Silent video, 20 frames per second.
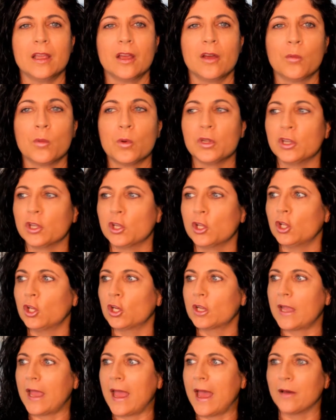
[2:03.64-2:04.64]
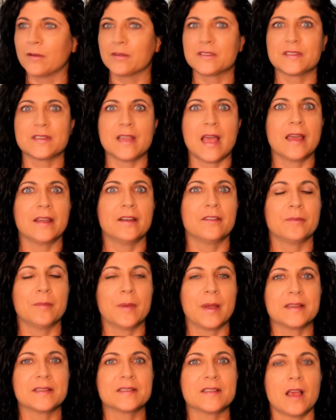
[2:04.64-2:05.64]
would look outside of
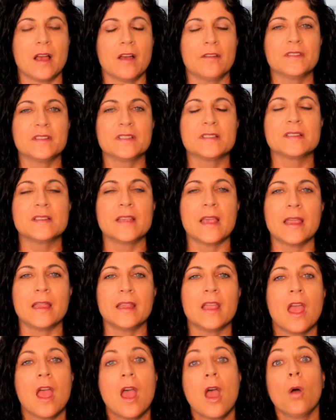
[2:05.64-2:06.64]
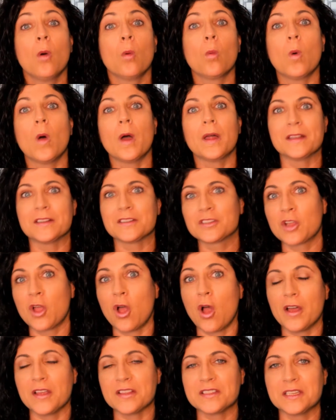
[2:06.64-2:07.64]
myself and say, what is
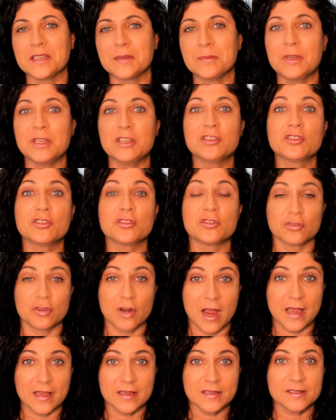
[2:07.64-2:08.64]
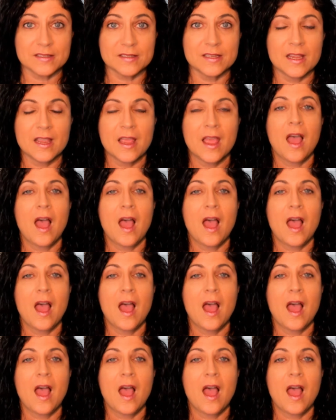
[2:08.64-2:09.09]
causing me stress?